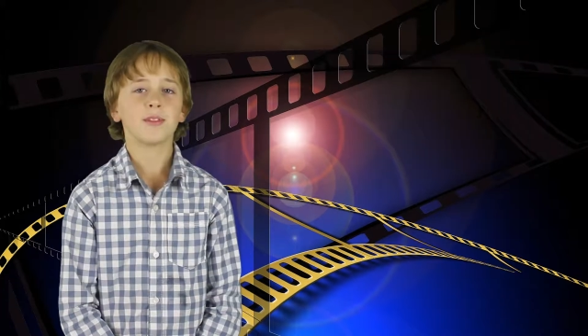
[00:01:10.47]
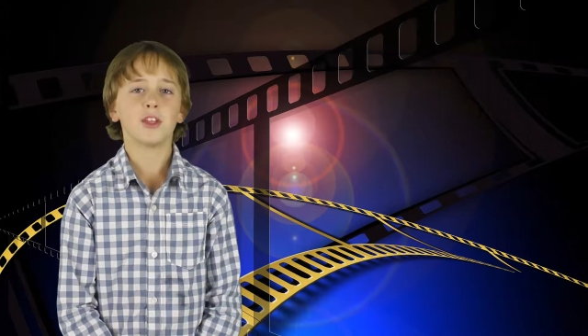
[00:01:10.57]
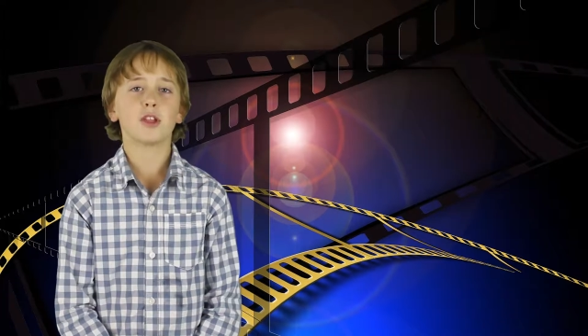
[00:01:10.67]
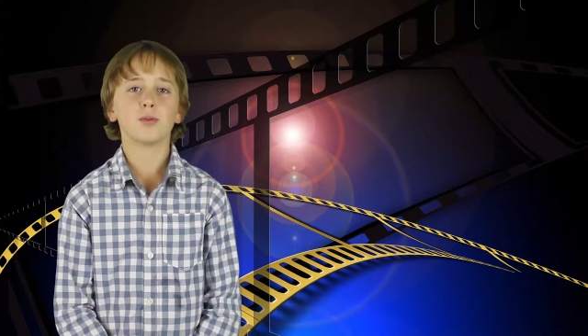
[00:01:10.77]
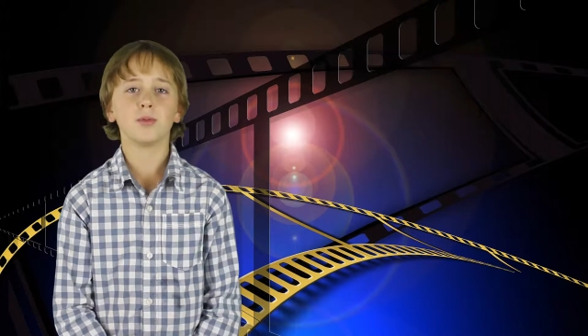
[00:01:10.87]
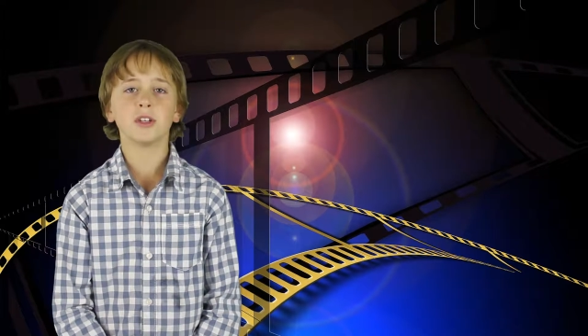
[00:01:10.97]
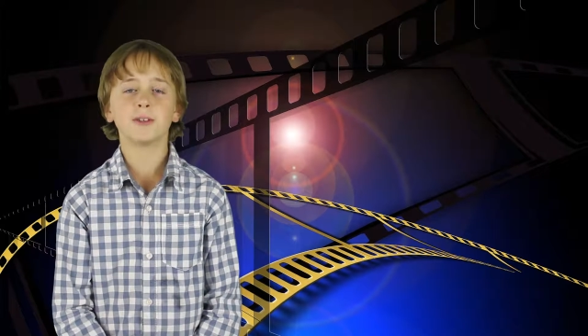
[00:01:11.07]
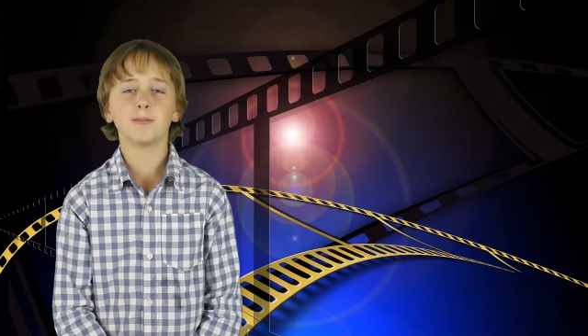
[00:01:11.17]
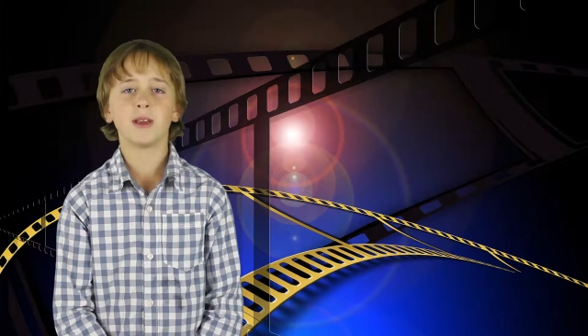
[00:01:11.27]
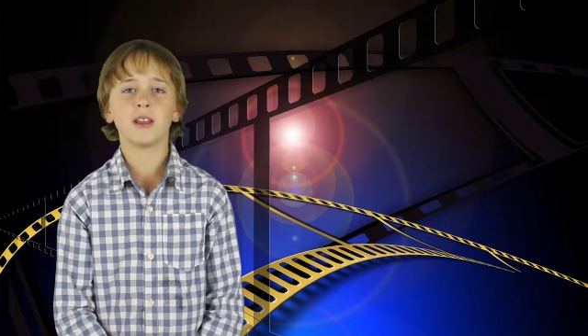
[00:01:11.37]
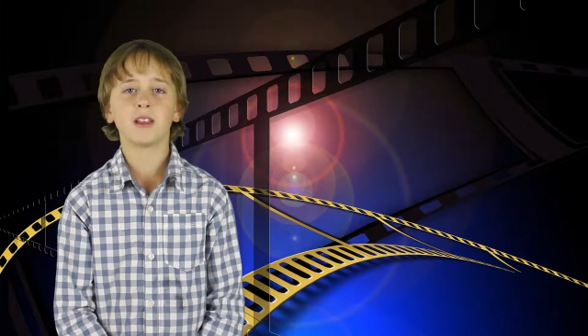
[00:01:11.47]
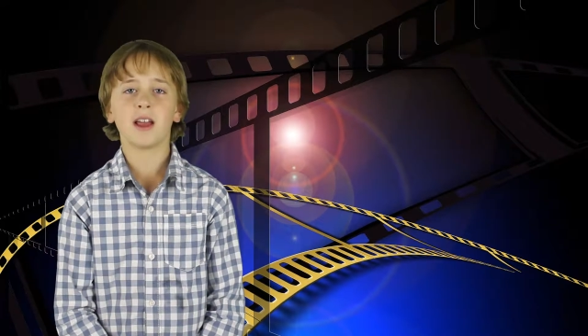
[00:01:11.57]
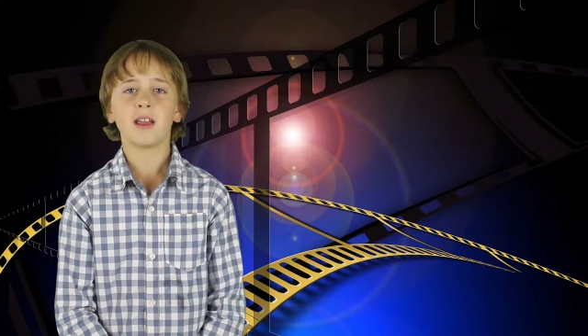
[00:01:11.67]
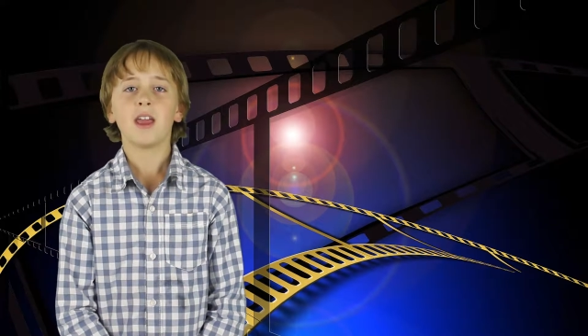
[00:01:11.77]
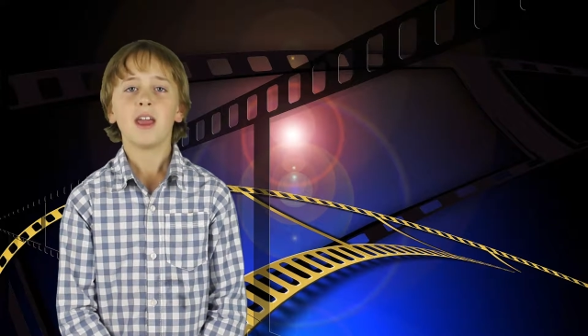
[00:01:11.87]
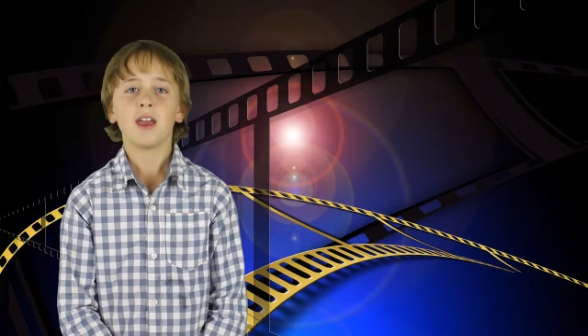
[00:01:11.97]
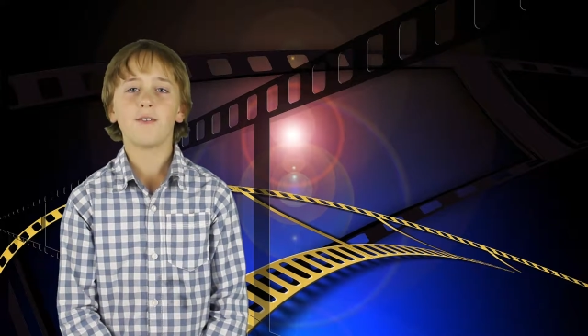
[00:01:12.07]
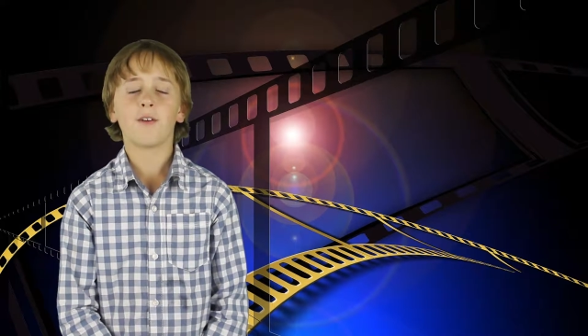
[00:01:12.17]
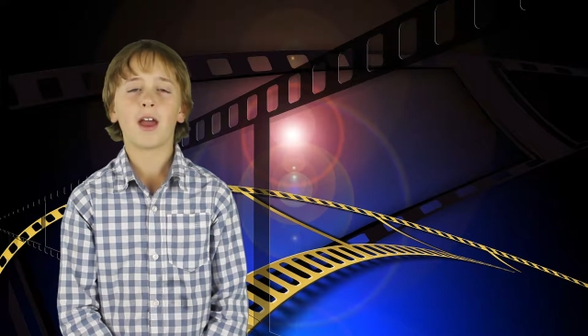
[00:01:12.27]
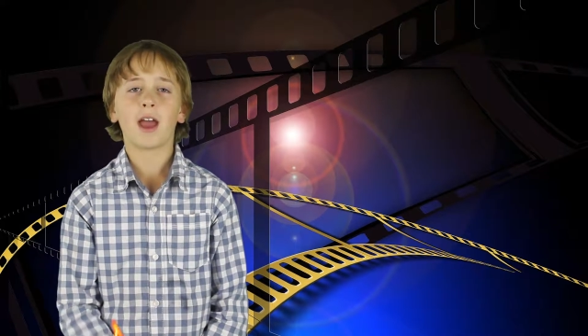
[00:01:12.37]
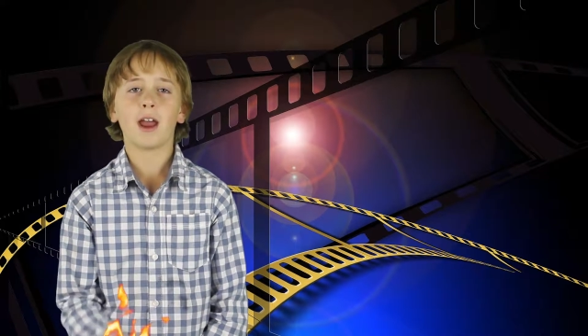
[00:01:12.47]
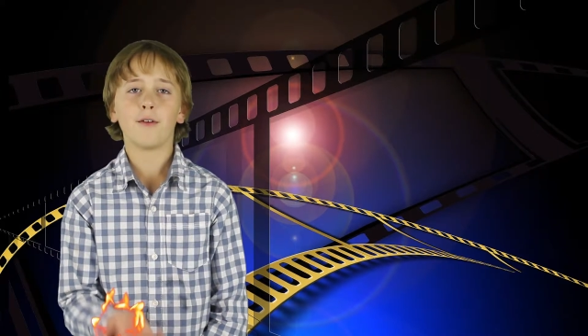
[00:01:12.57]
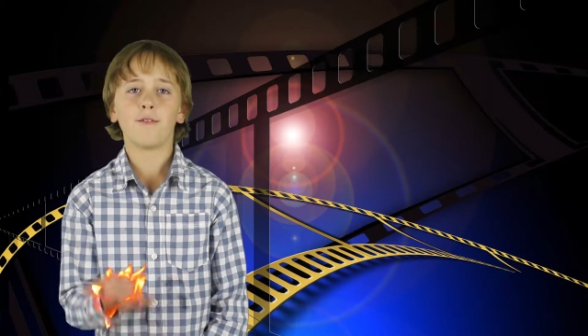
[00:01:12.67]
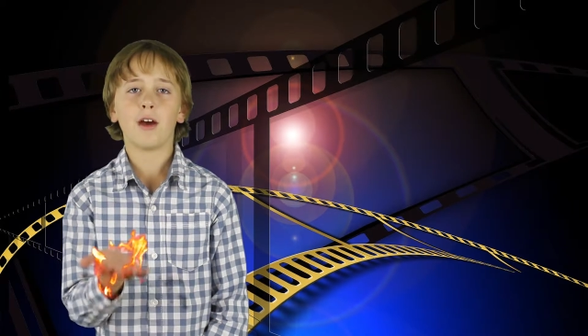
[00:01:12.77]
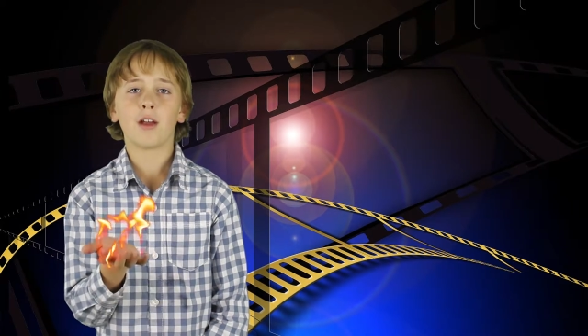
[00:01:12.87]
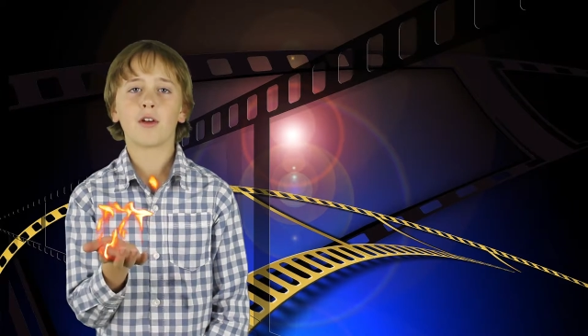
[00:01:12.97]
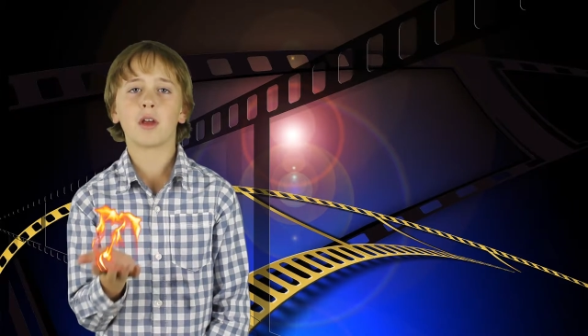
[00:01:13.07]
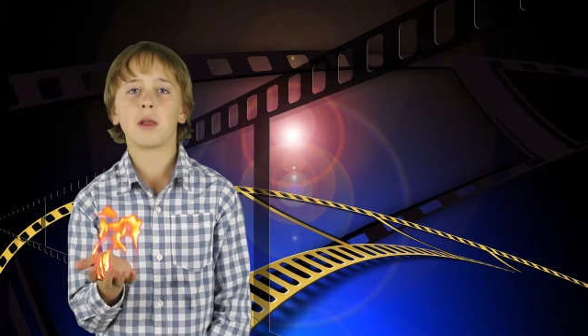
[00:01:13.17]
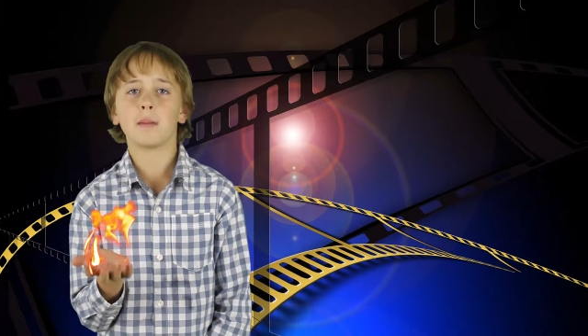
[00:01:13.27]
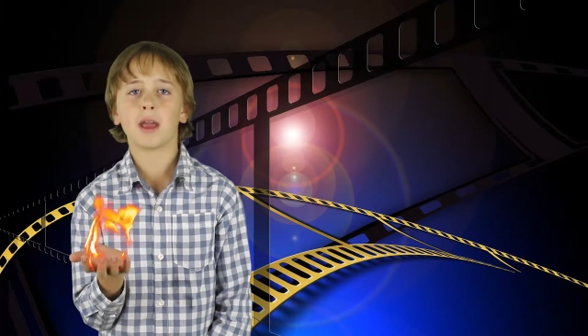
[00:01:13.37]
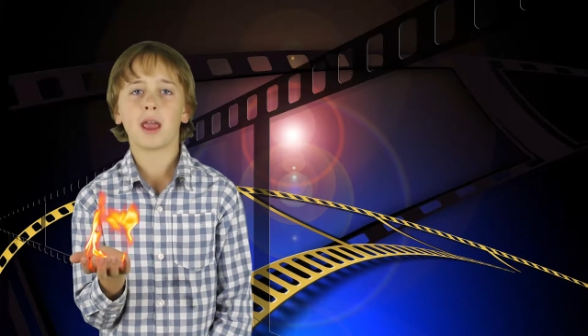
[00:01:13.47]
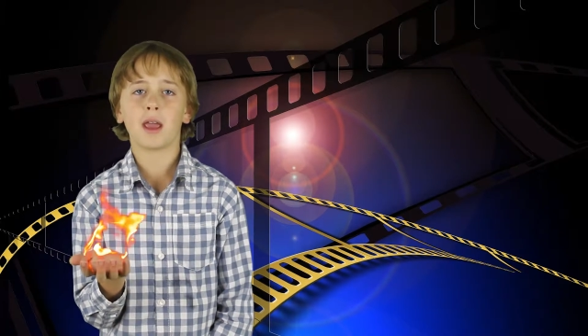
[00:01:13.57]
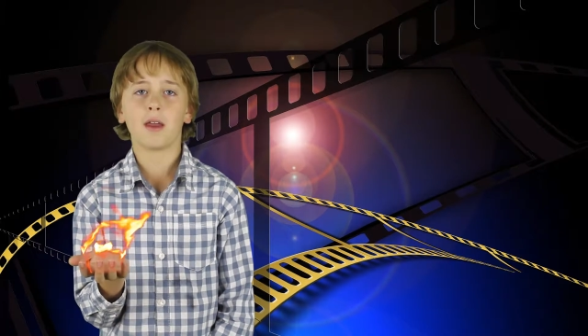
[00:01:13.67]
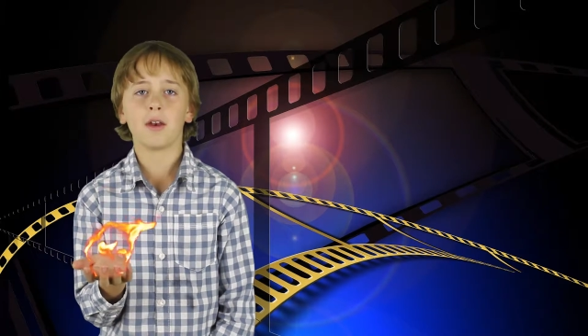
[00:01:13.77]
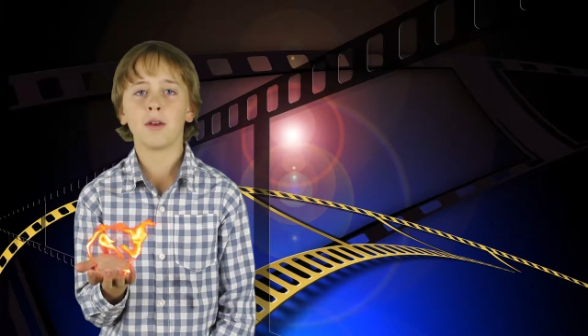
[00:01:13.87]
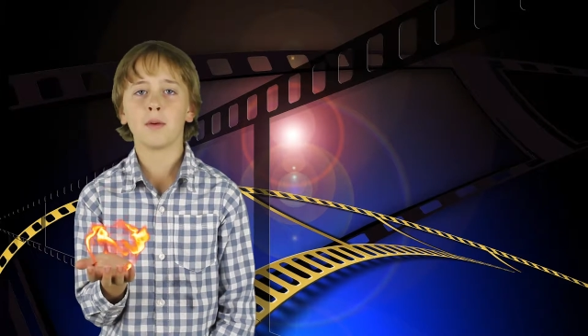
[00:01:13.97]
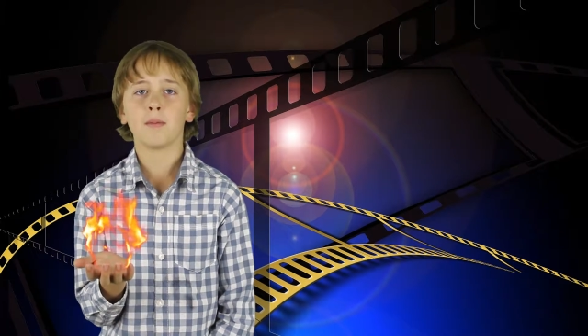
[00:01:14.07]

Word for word: This would be like if I had a fire in my hand.